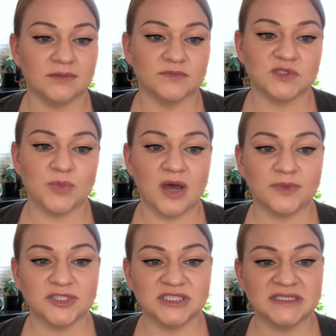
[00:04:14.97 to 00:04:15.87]
Spot
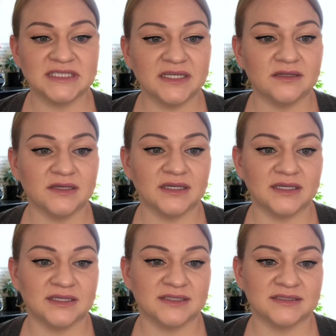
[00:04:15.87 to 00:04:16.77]
purchasing
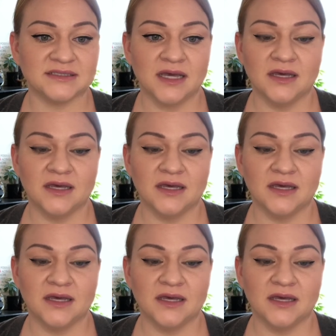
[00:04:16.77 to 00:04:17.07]
is